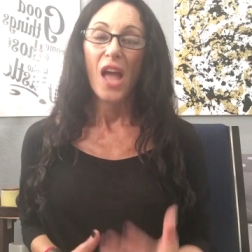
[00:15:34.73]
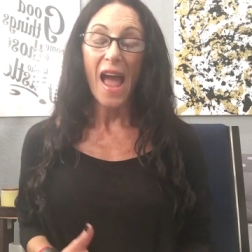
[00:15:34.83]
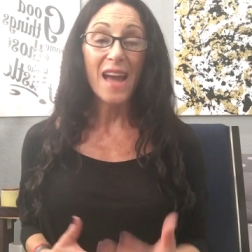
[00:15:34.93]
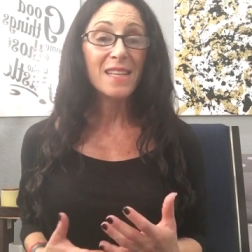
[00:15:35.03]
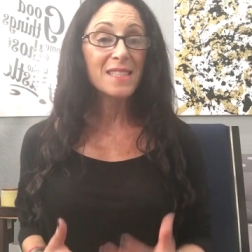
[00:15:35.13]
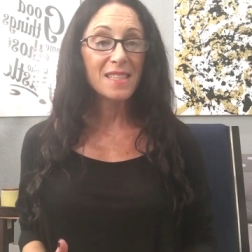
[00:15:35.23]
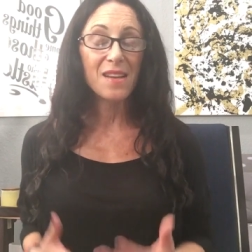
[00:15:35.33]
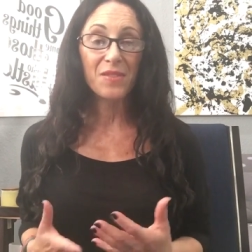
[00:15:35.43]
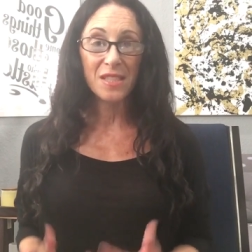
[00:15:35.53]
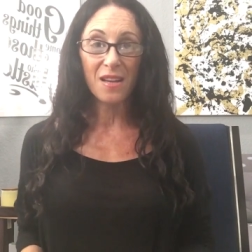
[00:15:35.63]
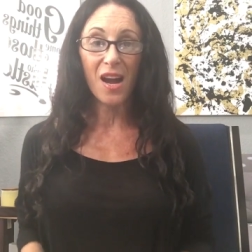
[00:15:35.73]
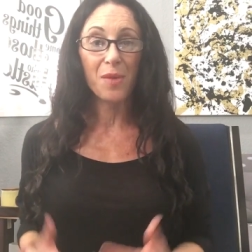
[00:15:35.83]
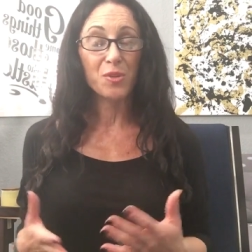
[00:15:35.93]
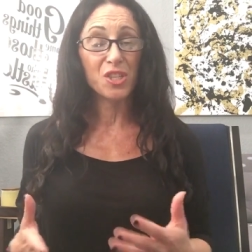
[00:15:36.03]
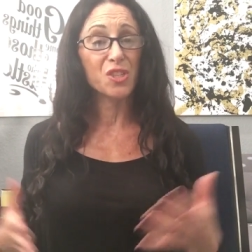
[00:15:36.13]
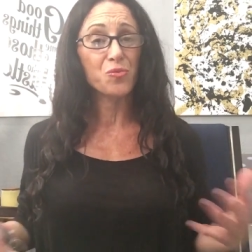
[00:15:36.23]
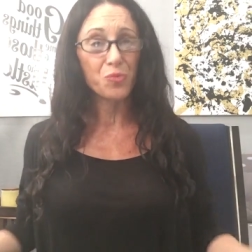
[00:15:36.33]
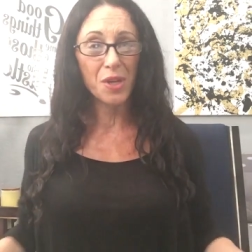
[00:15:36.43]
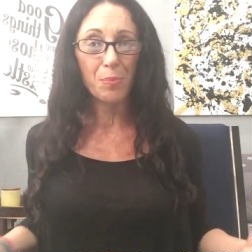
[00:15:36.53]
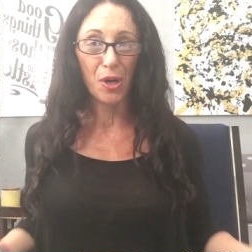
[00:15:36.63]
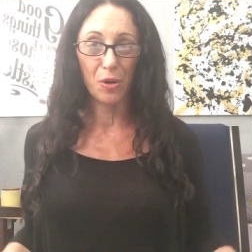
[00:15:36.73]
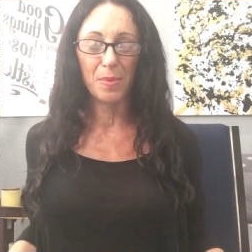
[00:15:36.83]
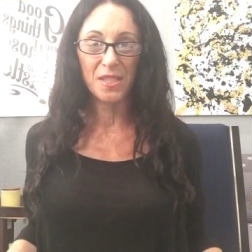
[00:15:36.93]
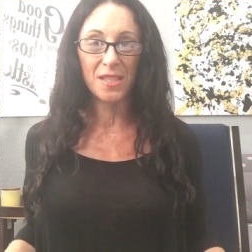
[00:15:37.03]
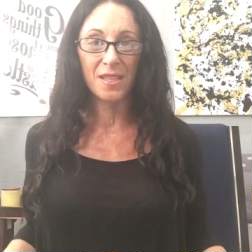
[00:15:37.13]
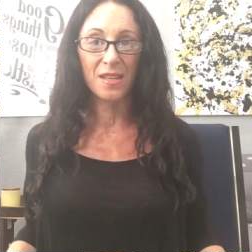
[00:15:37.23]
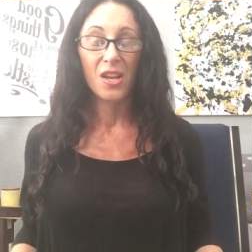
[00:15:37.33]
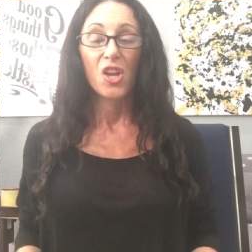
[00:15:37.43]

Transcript: and saving time, which is repurposing,